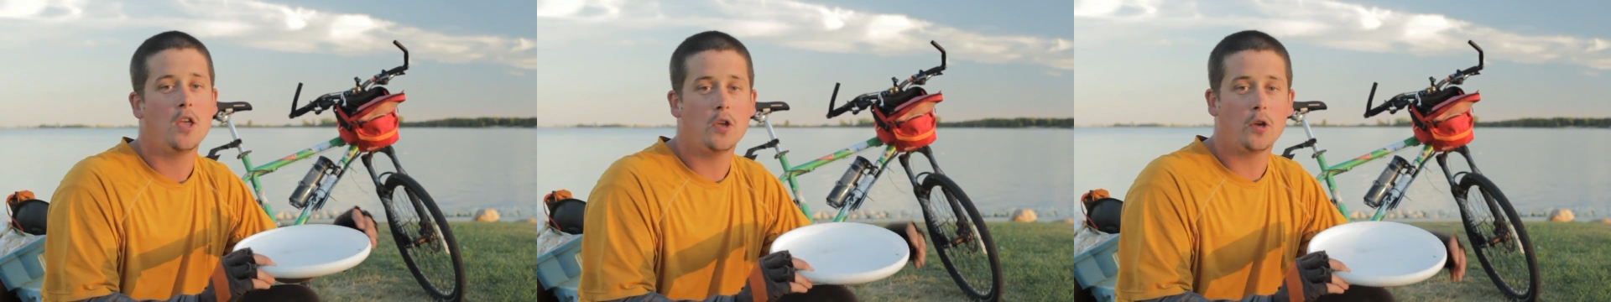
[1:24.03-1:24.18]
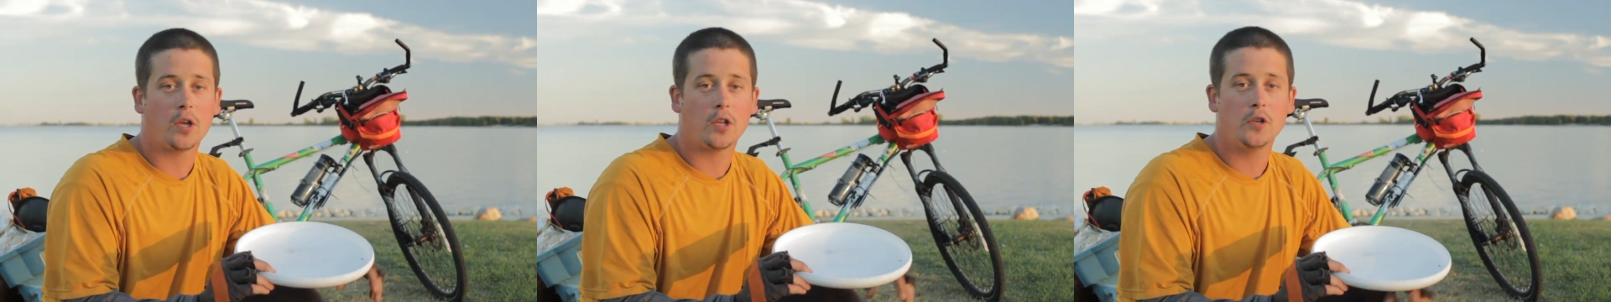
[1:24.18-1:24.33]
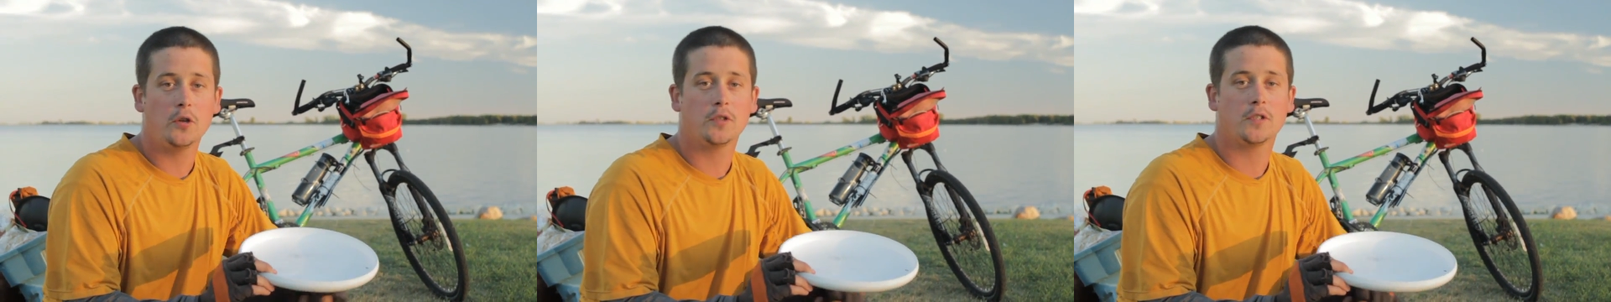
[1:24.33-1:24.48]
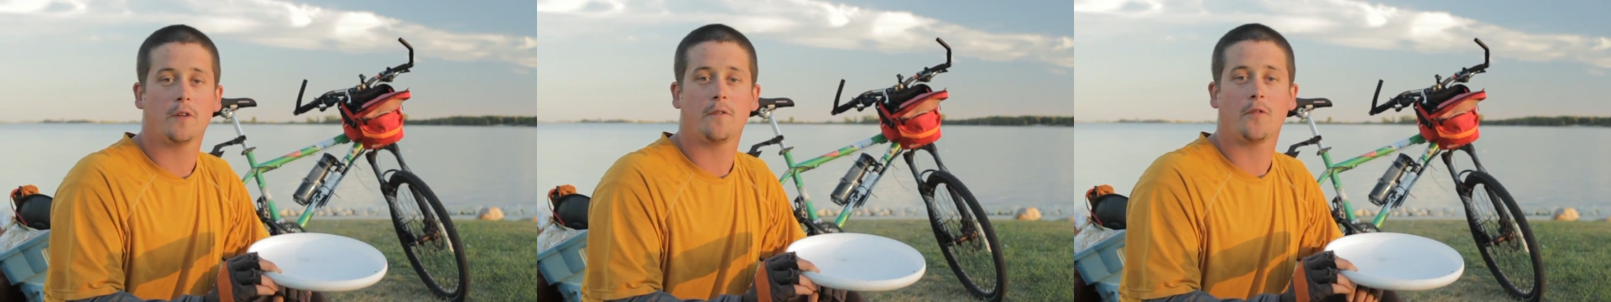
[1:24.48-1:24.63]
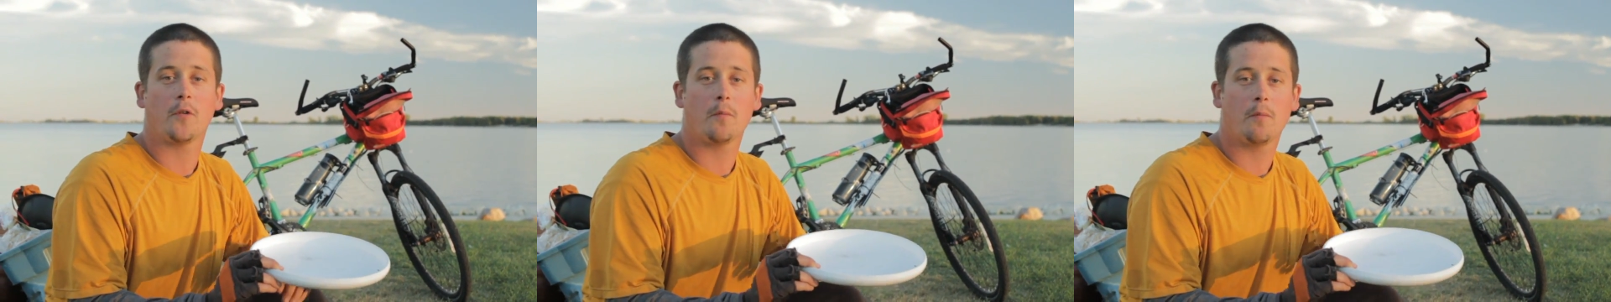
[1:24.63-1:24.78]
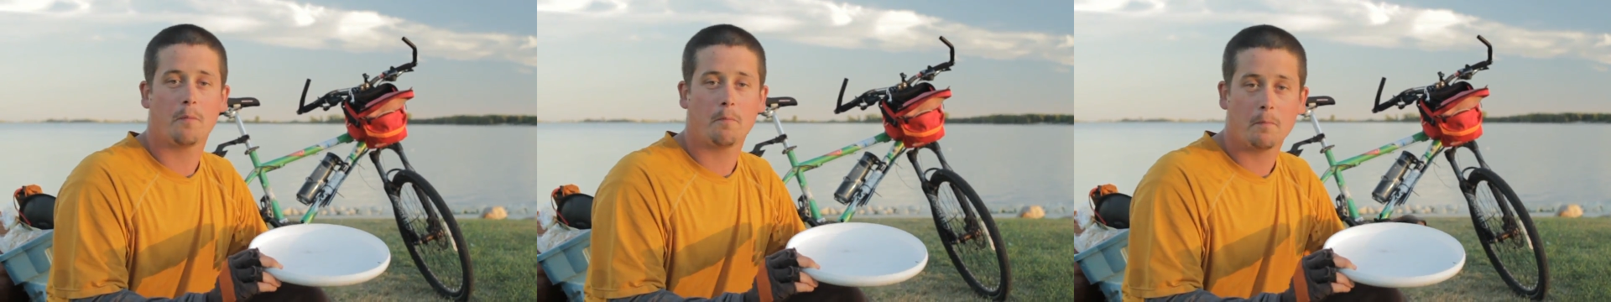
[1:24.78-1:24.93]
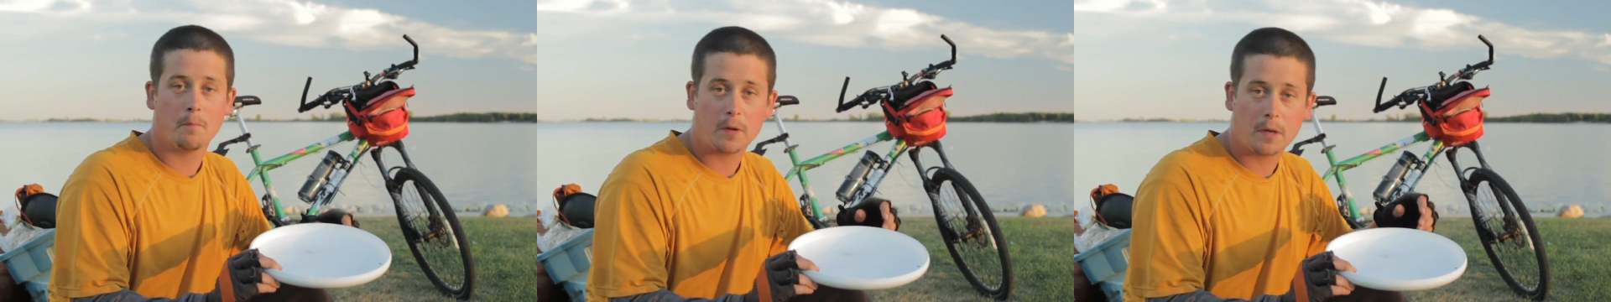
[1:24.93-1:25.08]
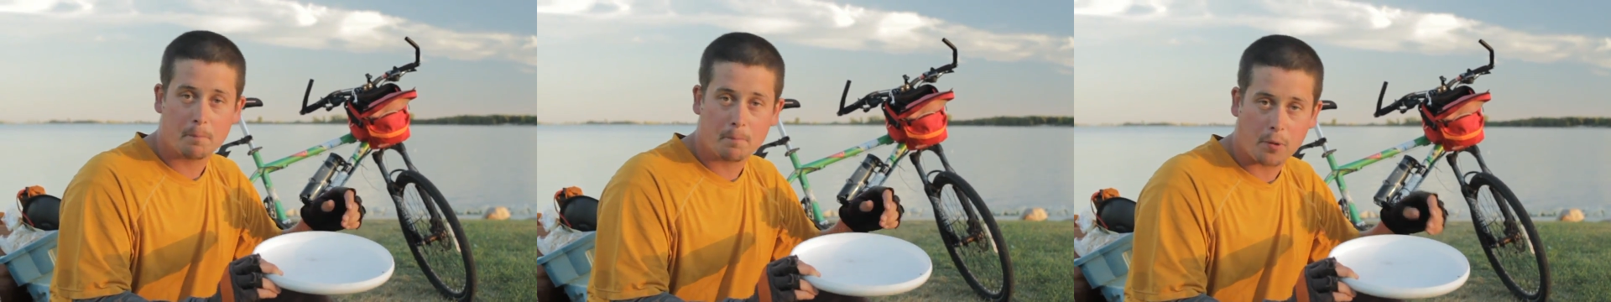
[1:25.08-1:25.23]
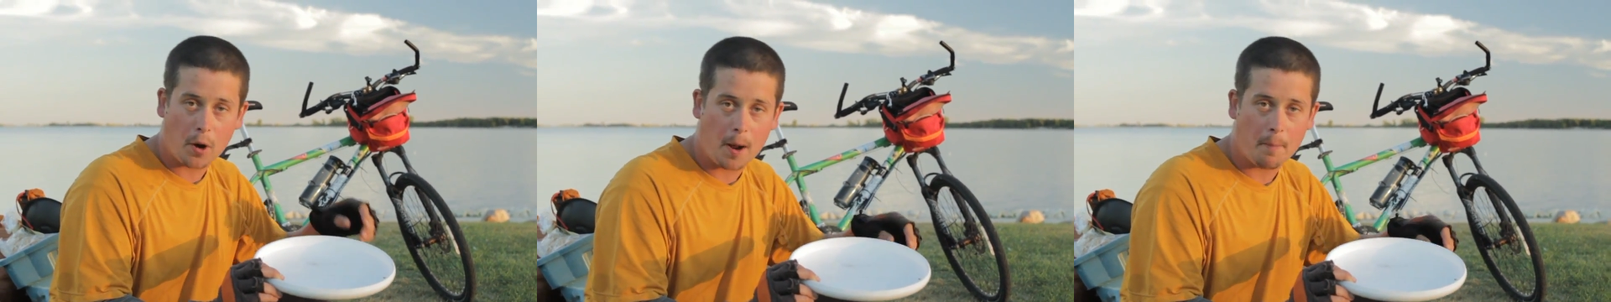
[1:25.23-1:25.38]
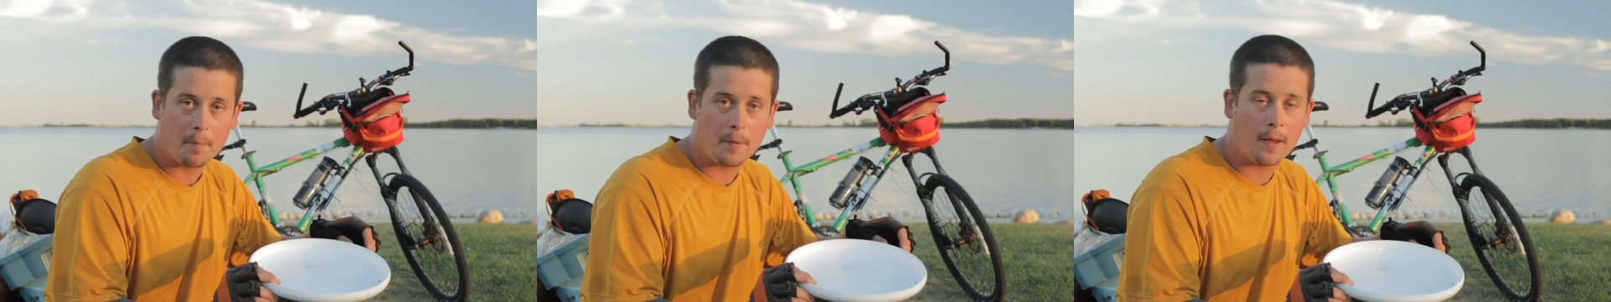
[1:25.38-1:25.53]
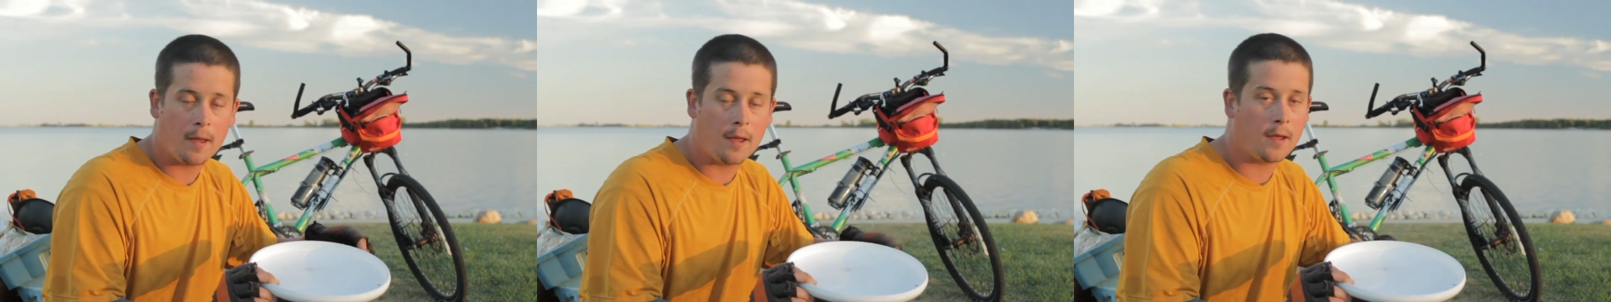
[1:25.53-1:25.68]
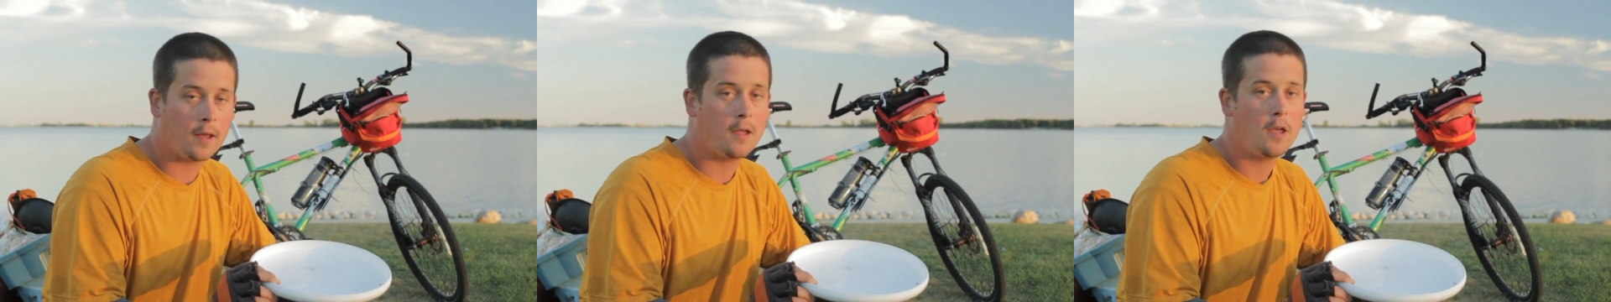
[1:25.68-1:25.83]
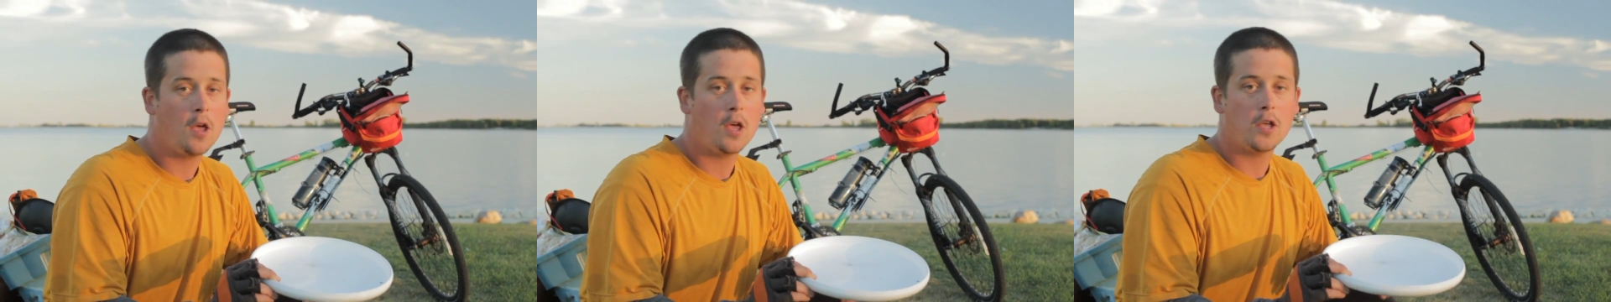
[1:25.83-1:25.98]
You can use it for
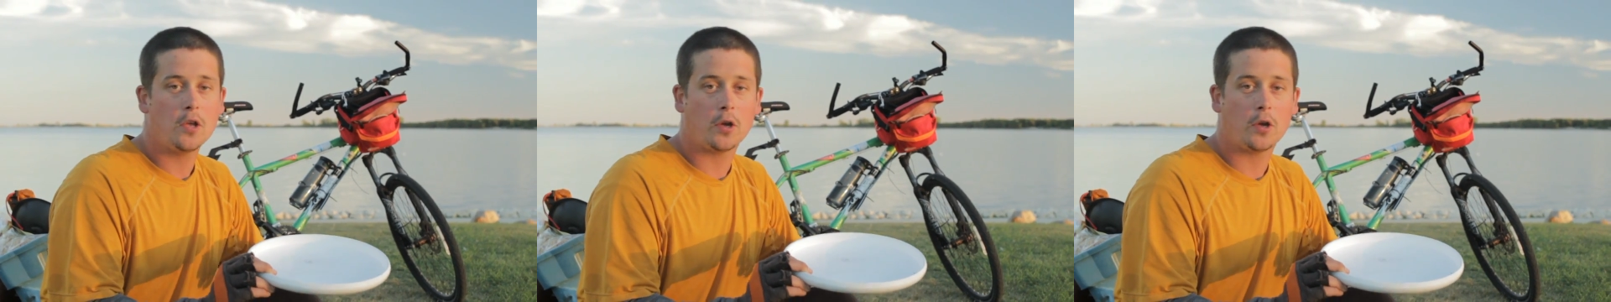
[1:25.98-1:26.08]
prepping,